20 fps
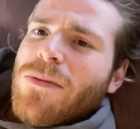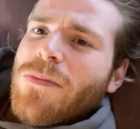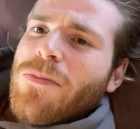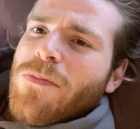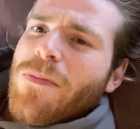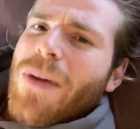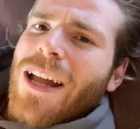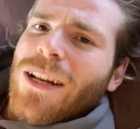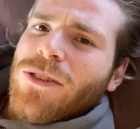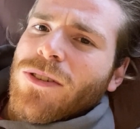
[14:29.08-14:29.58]

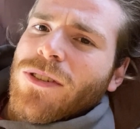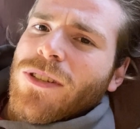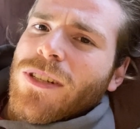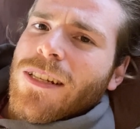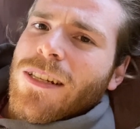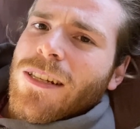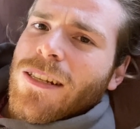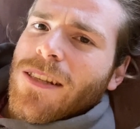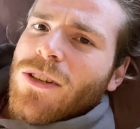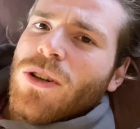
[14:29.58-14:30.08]

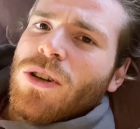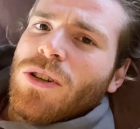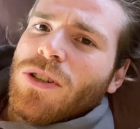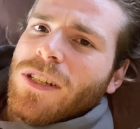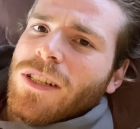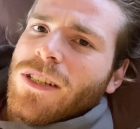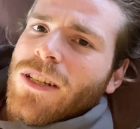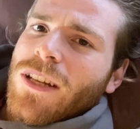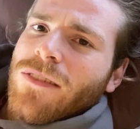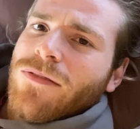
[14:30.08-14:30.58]
mattressy, the
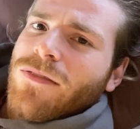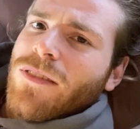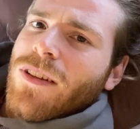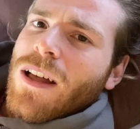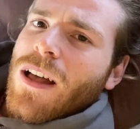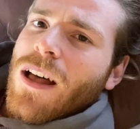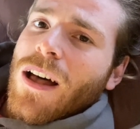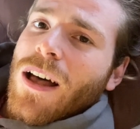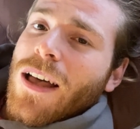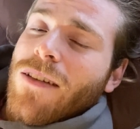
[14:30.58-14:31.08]
cushiony stuff
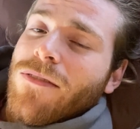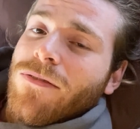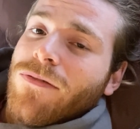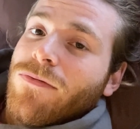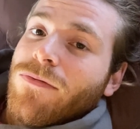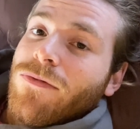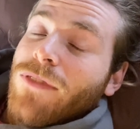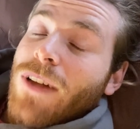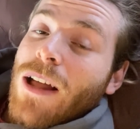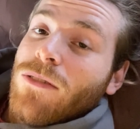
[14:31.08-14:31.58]
I have
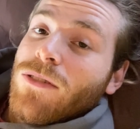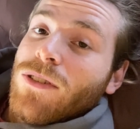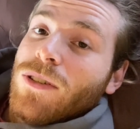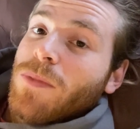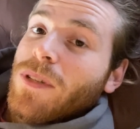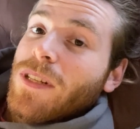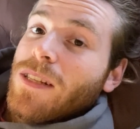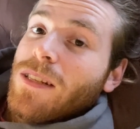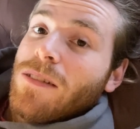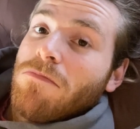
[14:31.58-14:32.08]
found to
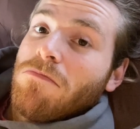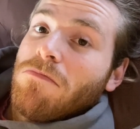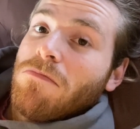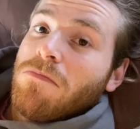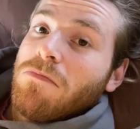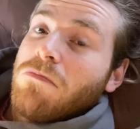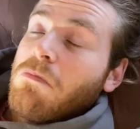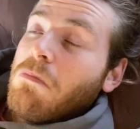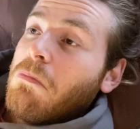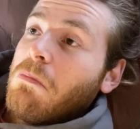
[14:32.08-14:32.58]
be
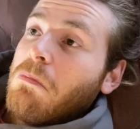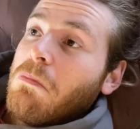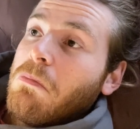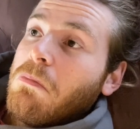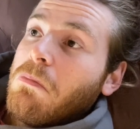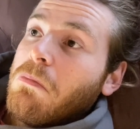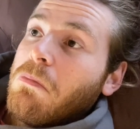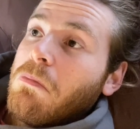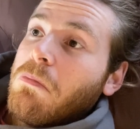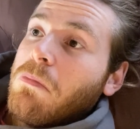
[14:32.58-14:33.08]

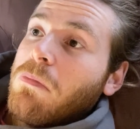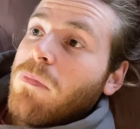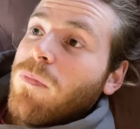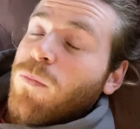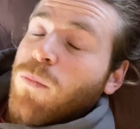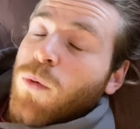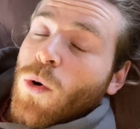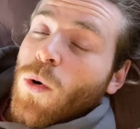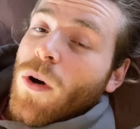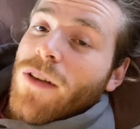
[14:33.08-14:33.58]

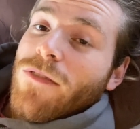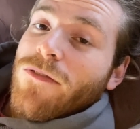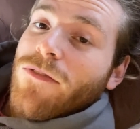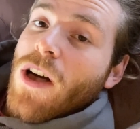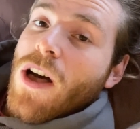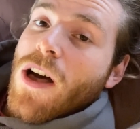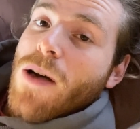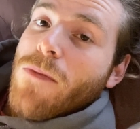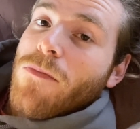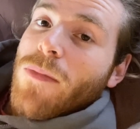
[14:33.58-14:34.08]
quite
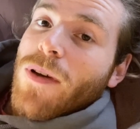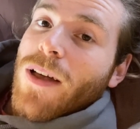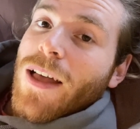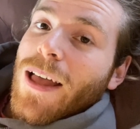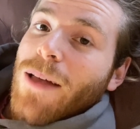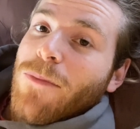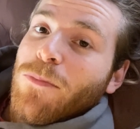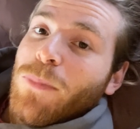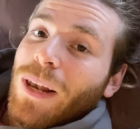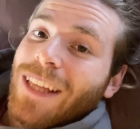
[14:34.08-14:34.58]
firm
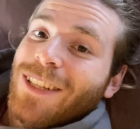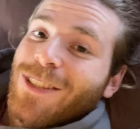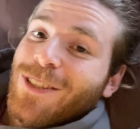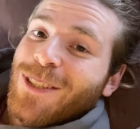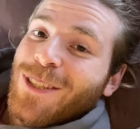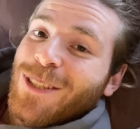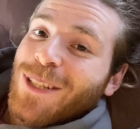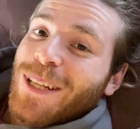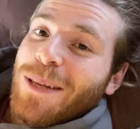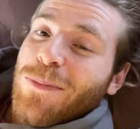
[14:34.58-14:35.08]
and pleasant
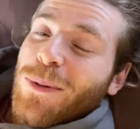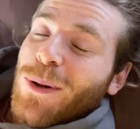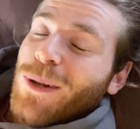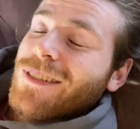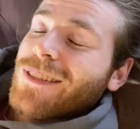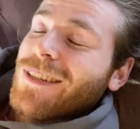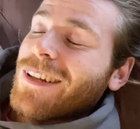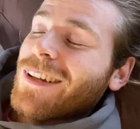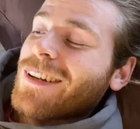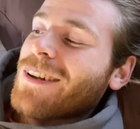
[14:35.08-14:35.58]
to sleep on,
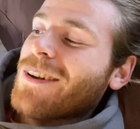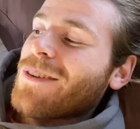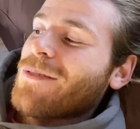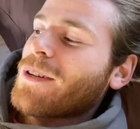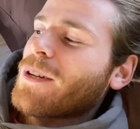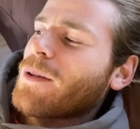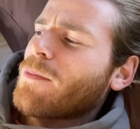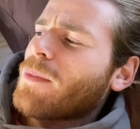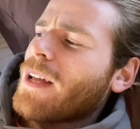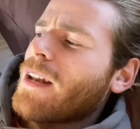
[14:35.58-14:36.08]
so I can't really
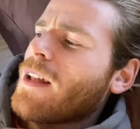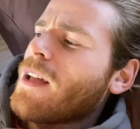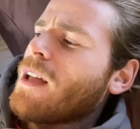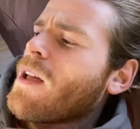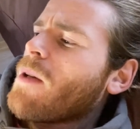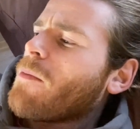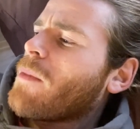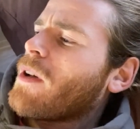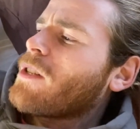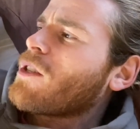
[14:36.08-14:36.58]
complain.
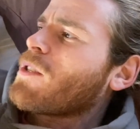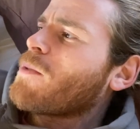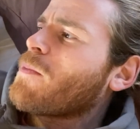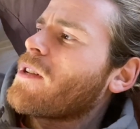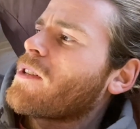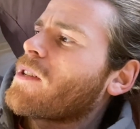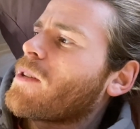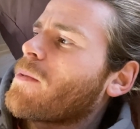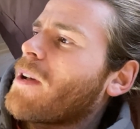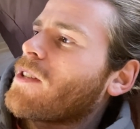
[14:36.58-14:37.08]
But I just
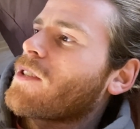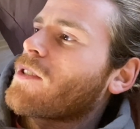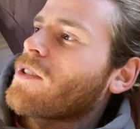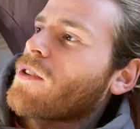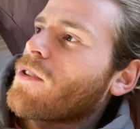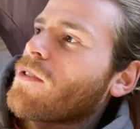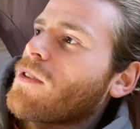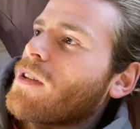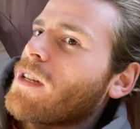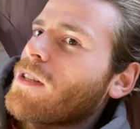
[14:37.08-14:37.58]
mentioned about
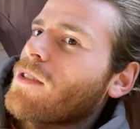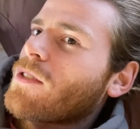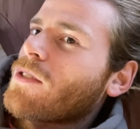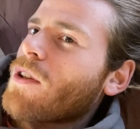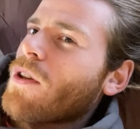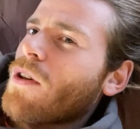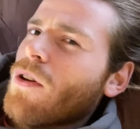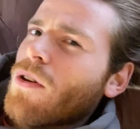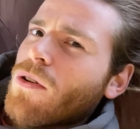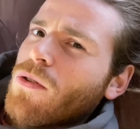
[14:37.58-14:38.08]
security,
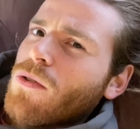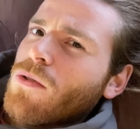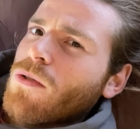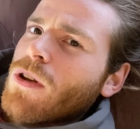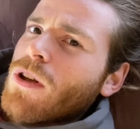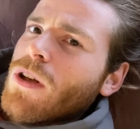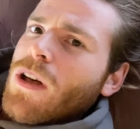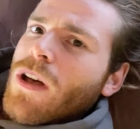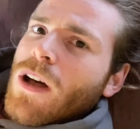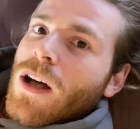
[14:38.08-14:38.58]
so
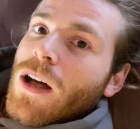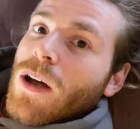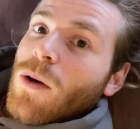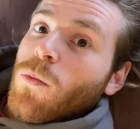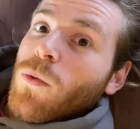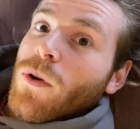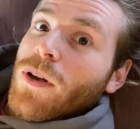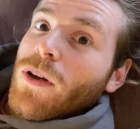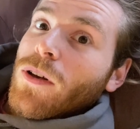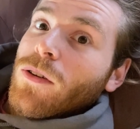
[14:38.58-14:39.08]
I
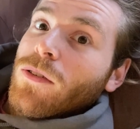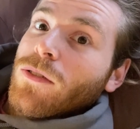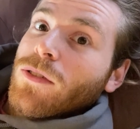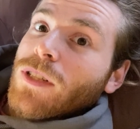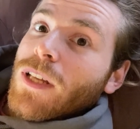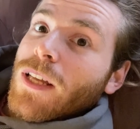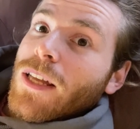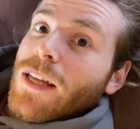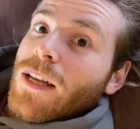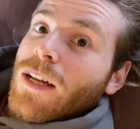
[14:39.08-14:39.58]
will
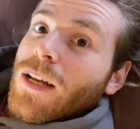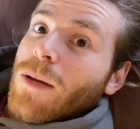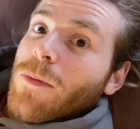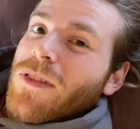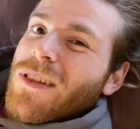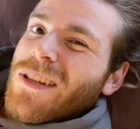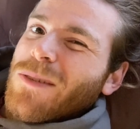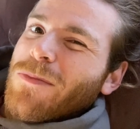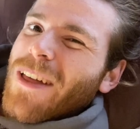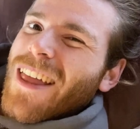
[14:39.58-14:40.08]
say a couple of
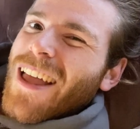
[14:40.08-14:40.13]
things about